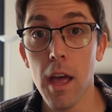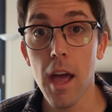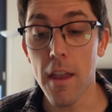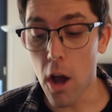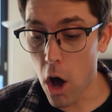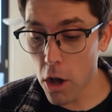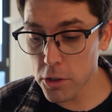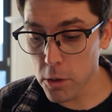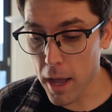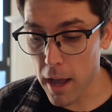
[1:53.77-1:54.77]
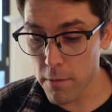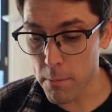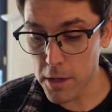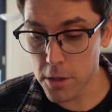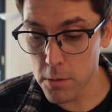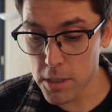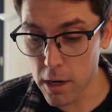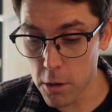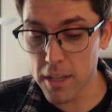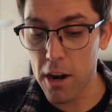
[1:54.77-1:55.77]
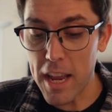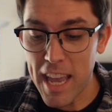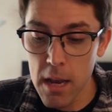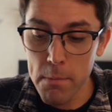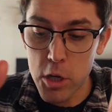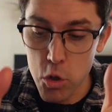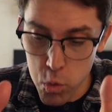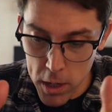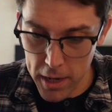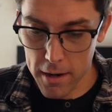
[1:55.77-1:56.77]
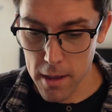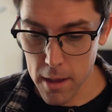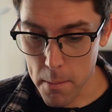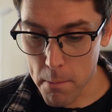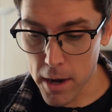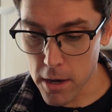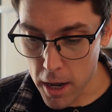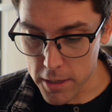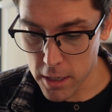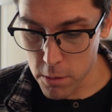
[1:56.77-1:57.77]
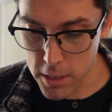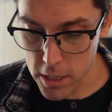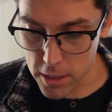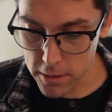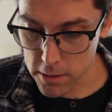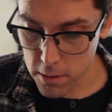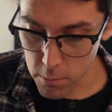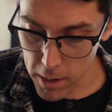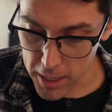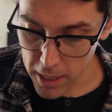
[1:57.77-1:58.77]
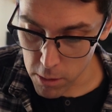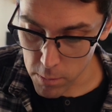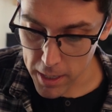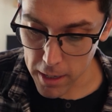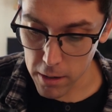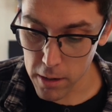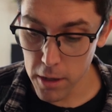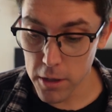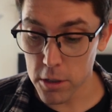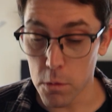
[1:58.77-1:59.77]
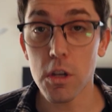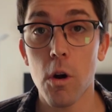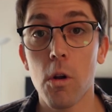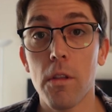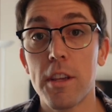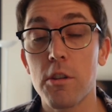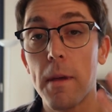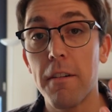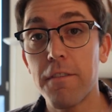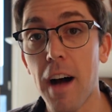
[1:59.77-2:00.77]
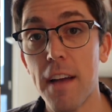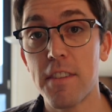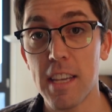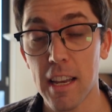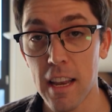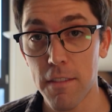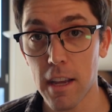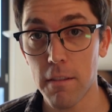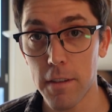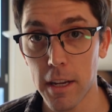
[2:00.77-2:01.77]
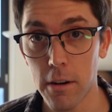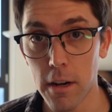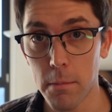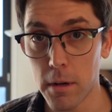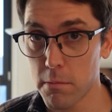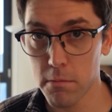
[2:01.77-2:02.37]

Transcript: Then I also have my 2 zeros that are in between my non-zero digits, right here and right here. So in total, this would be a 5 significant figure number.